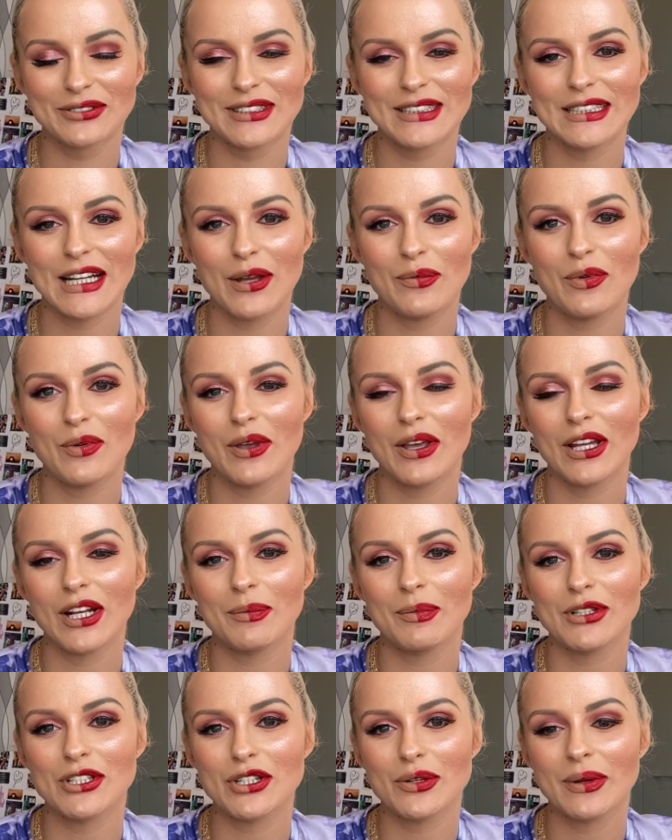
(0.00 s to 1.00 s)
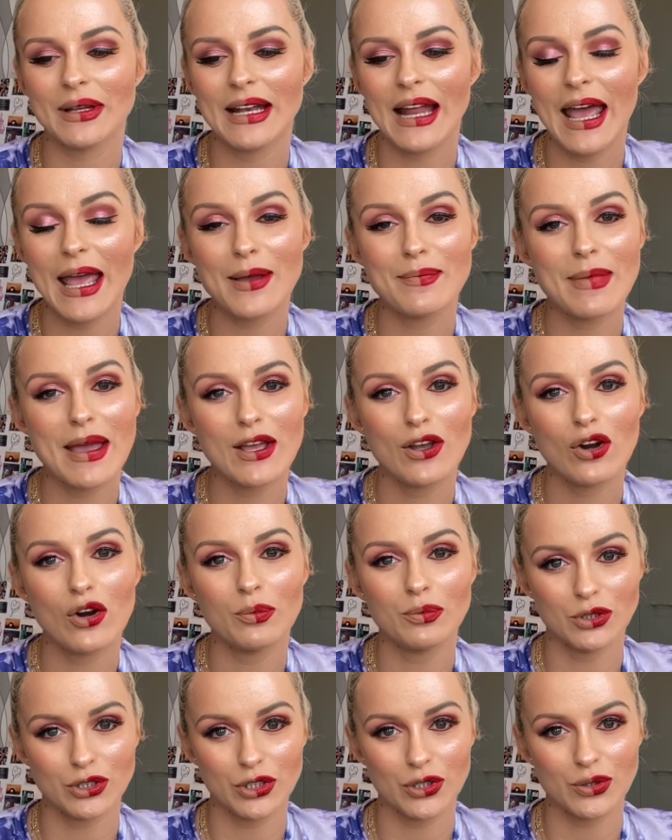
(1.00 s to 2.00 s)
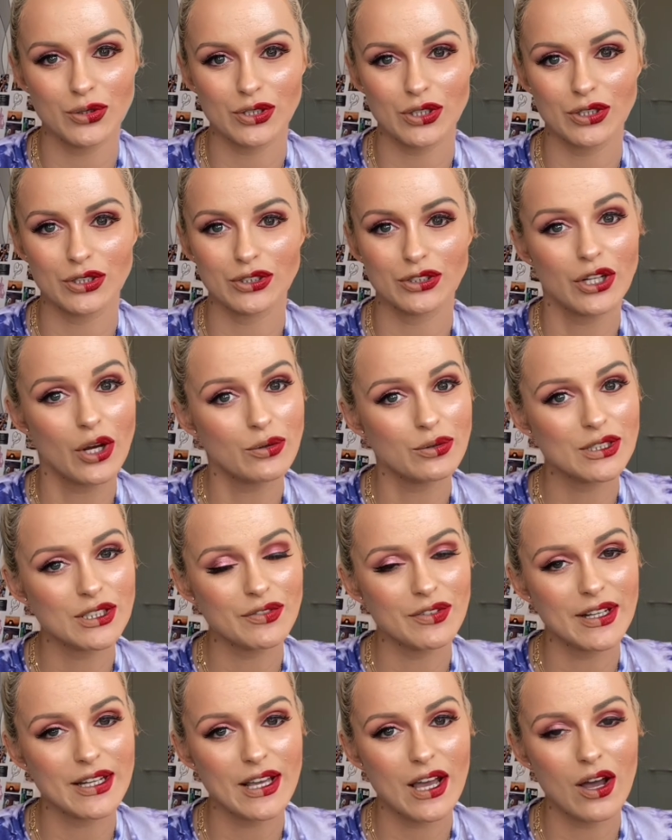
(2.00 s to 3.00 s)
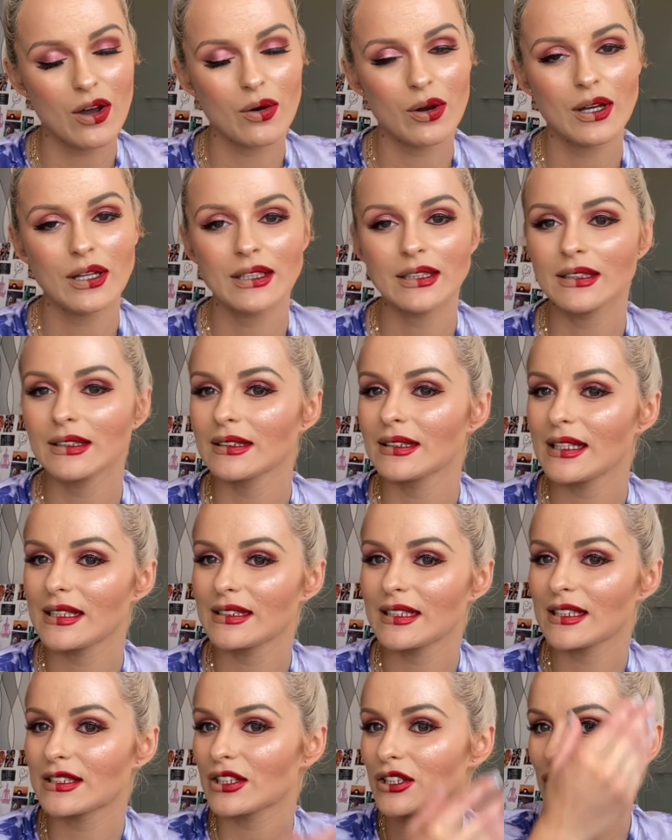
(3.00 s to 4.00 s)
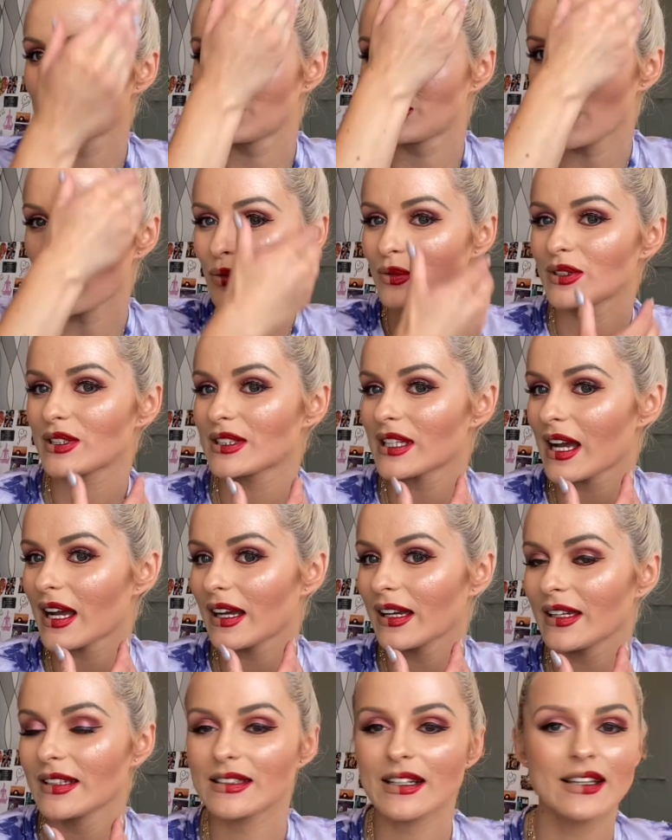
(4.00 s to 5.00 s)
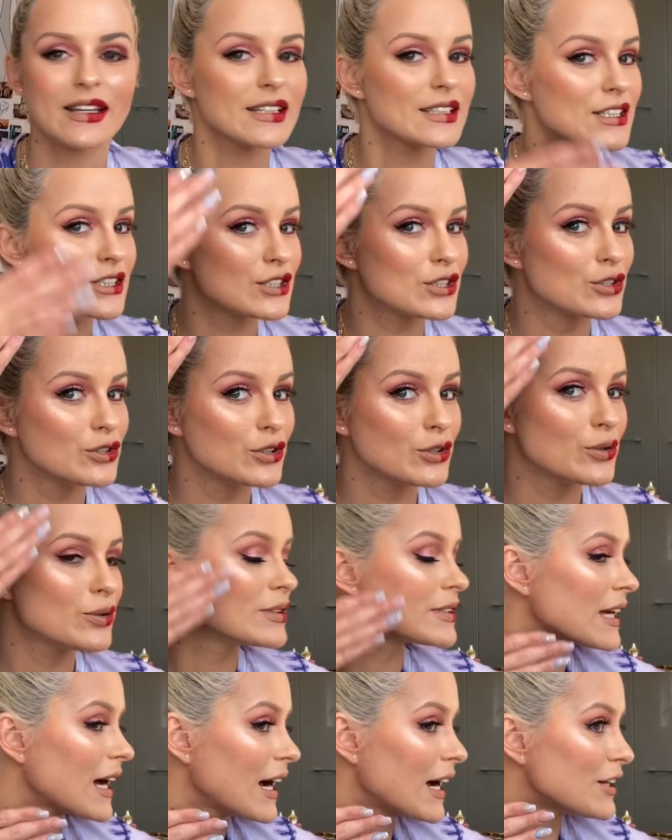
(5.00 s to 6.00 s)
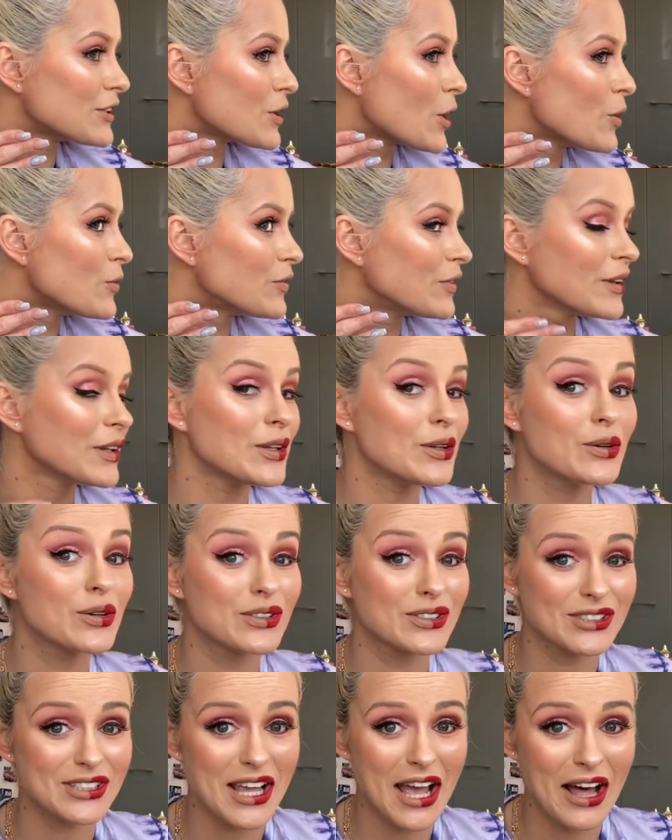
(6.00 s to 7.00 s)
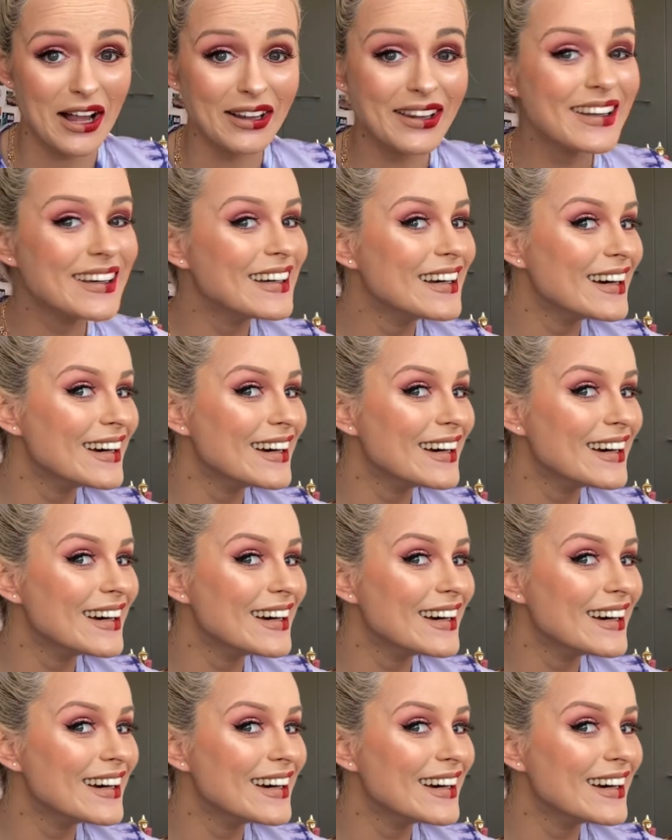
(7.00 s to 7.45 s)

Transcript: Today we're going to be doing a makeup do's and don'ts video. This is the don't side and this is the do side, hopefully you can tell.